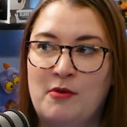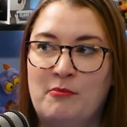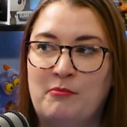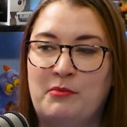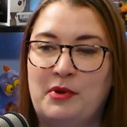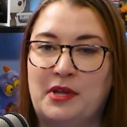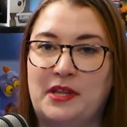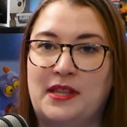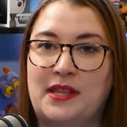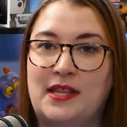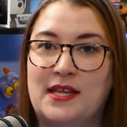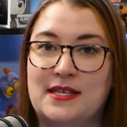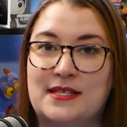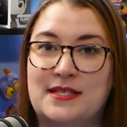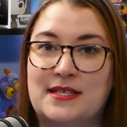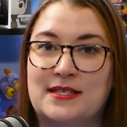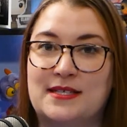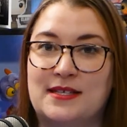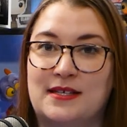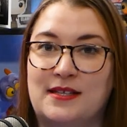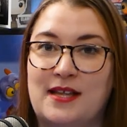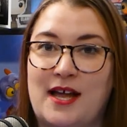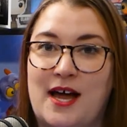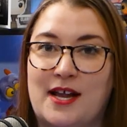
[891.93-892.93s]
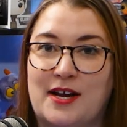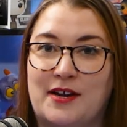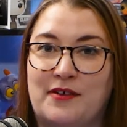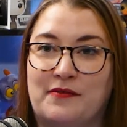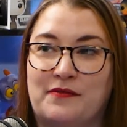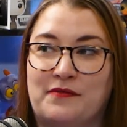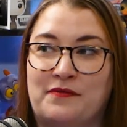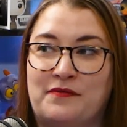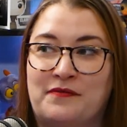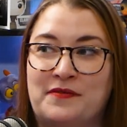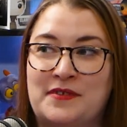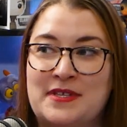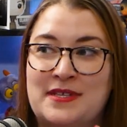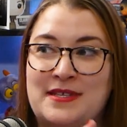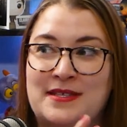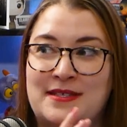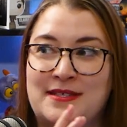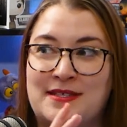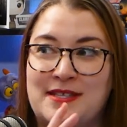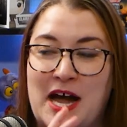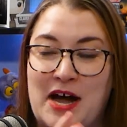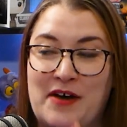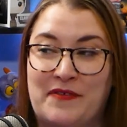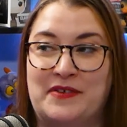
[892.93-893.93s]
But this is a lot of
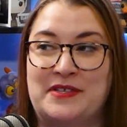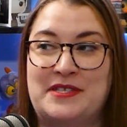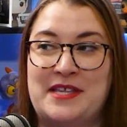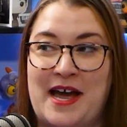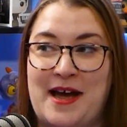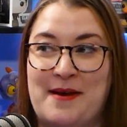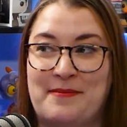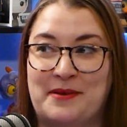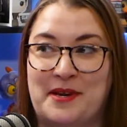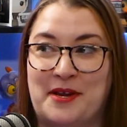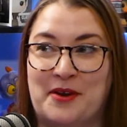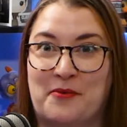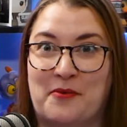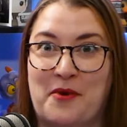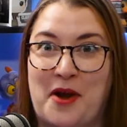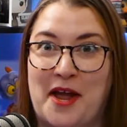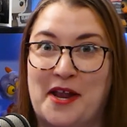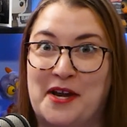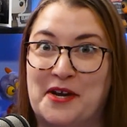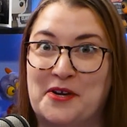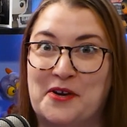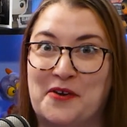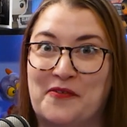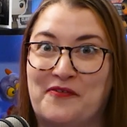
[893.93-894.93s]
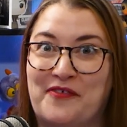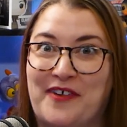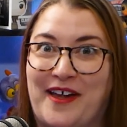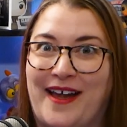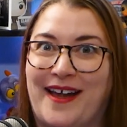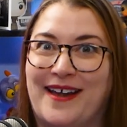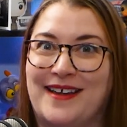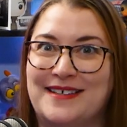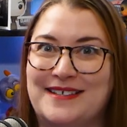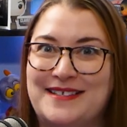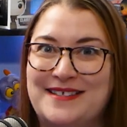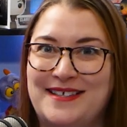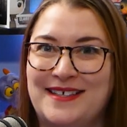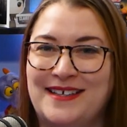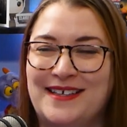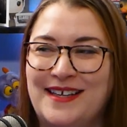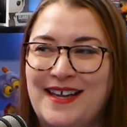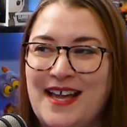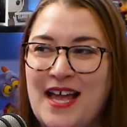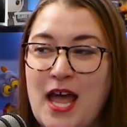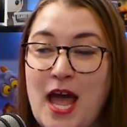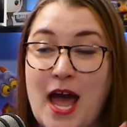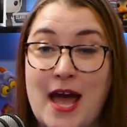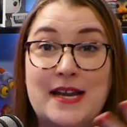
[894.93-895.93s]
stuff is happening right in your face.
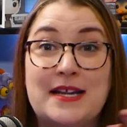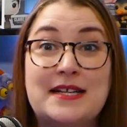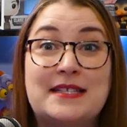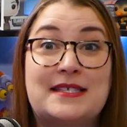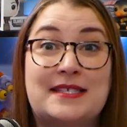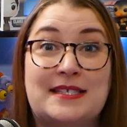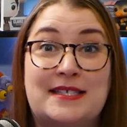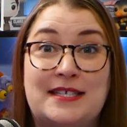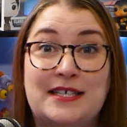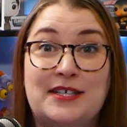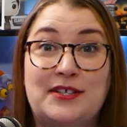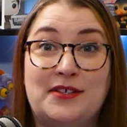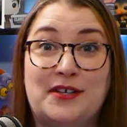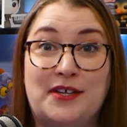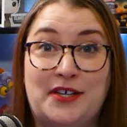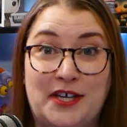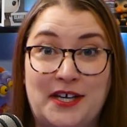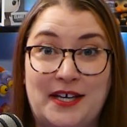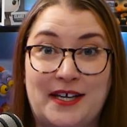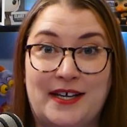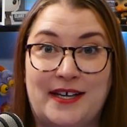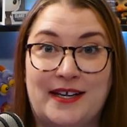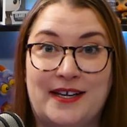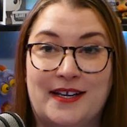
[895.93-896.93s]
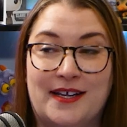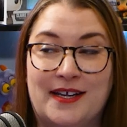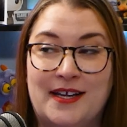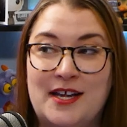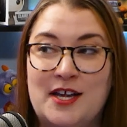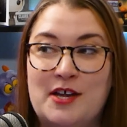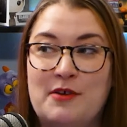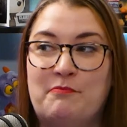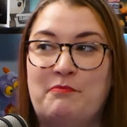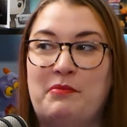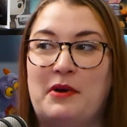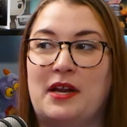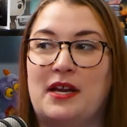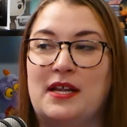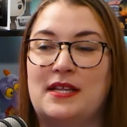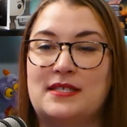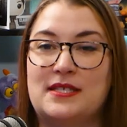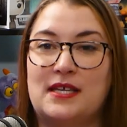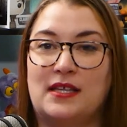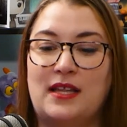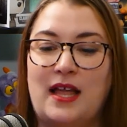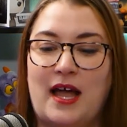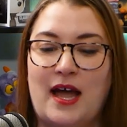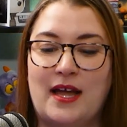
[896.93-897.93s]
And it's still good, but it's
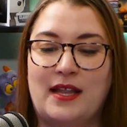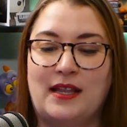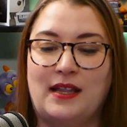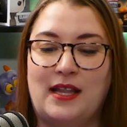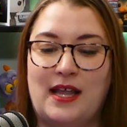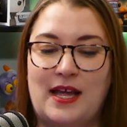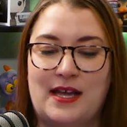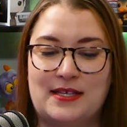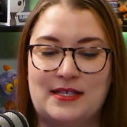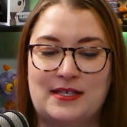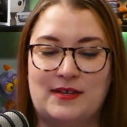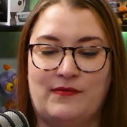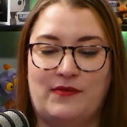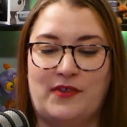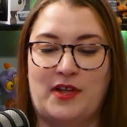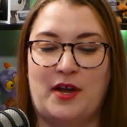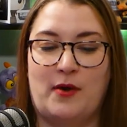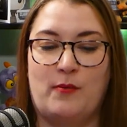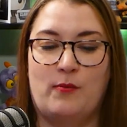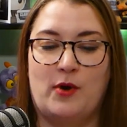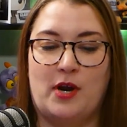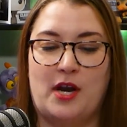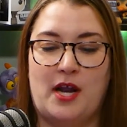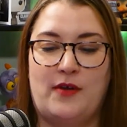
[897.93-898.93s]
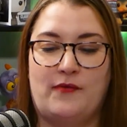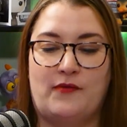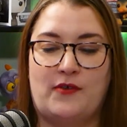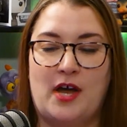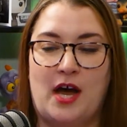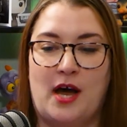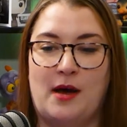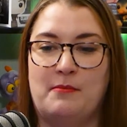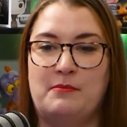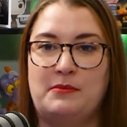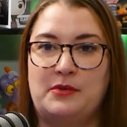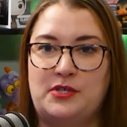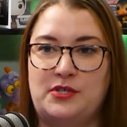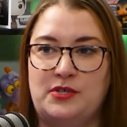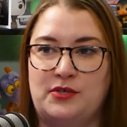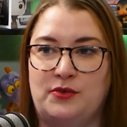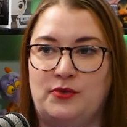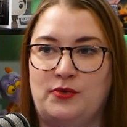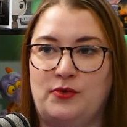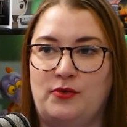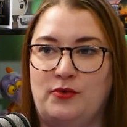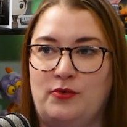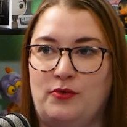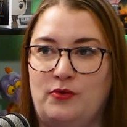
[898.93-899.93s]
a lot less of like what I've come
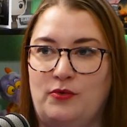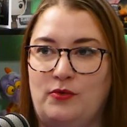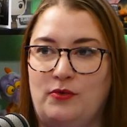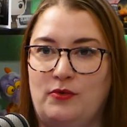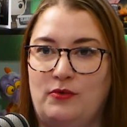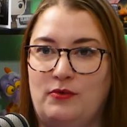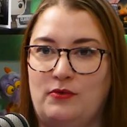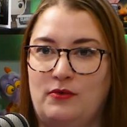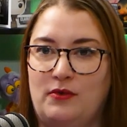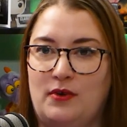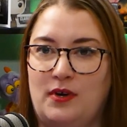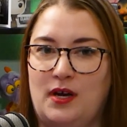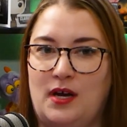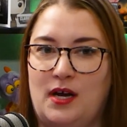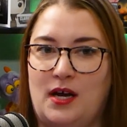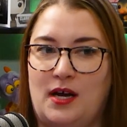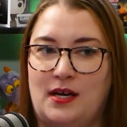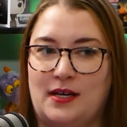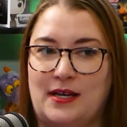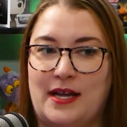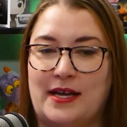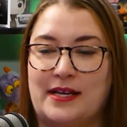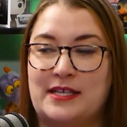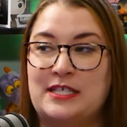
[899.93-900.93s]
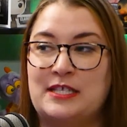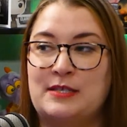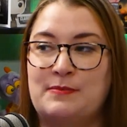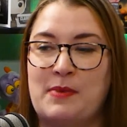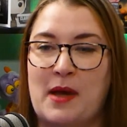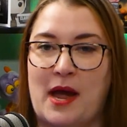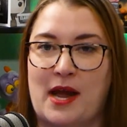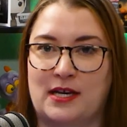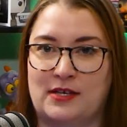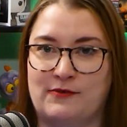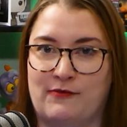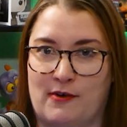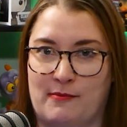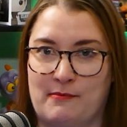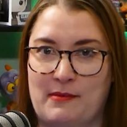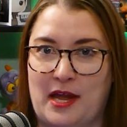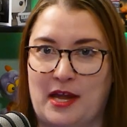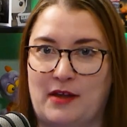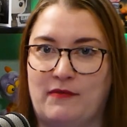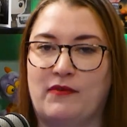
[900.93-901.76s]
to uh, mm-hmm. expect from Mike